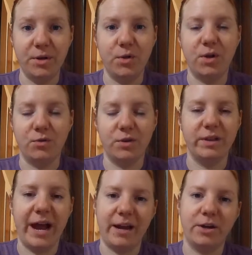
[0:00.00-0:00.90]
You can
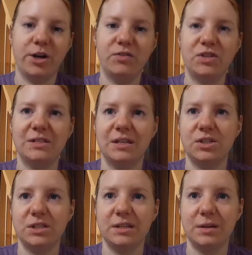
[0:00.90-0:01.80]
rely on her. If she says
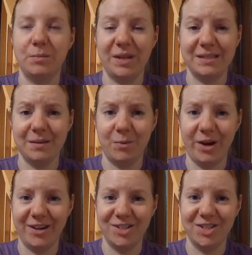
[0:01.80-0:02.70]
she's going to be
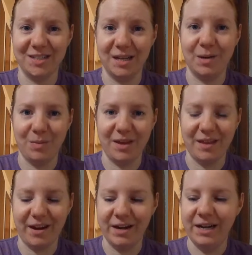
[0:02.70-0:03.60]
somewhere, she's going to be
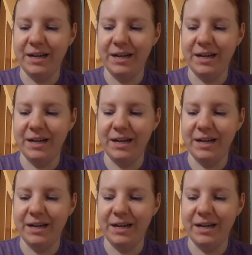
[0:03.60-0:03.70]
there.